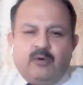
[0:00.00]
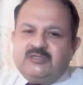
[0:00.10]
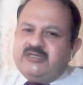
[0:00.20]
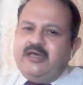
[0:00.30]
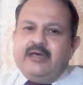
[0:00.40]
they
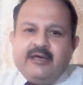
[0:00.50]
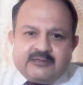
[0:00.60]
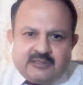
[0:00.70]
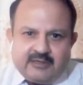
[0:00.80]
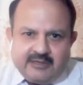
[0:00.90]
will say,
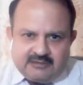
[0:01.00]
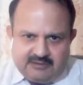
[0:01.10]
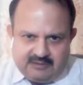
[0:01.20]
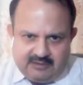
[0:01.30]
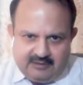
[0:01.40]
etc.,
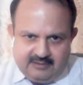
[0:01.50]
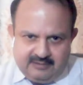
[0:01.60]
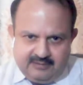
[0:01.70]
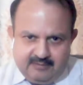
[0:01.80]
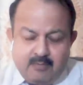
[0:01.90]
etc.
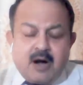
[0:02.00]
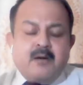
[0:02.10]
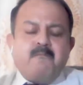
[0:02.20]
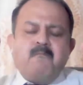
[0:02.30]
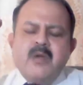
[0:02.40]

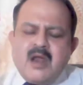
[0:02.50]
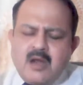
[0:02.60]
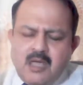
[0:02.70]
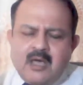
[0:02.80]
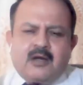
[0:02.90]
But
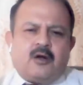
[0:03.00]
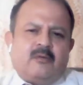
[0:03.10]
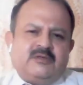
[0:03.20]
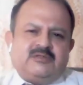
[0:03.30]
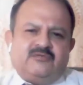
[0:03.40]
many
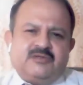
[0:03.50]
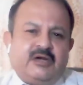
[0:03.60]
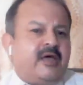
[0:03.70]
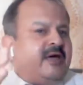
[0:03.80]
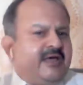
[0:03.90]
economists have said,